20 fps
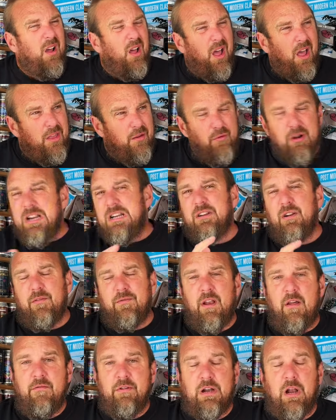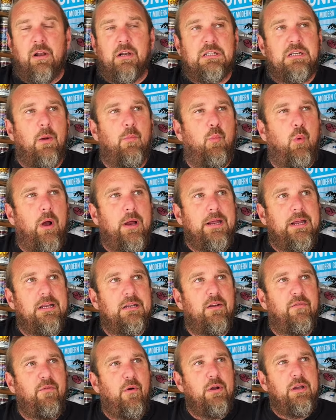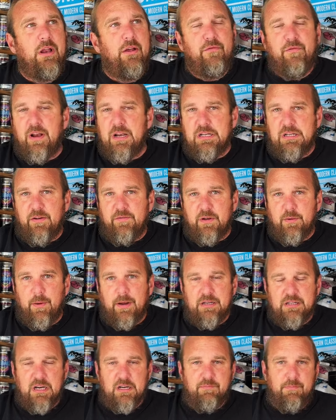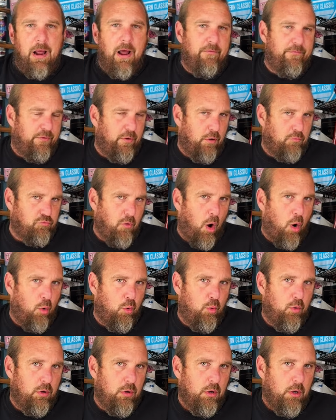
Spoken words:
And the reason I've never done a Subway is I find it offensive to pay £6 for a roll.